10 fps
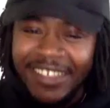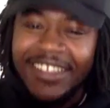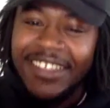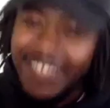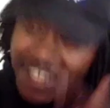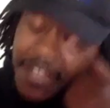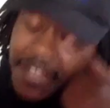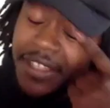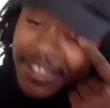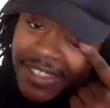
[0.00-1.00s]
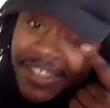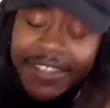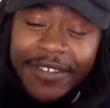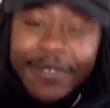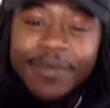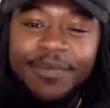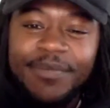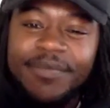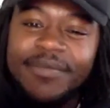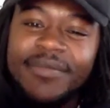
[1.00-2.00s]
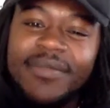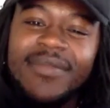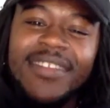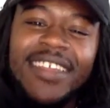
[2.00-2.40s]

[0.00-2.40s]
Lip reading: I don't want second round. Ooh, I don't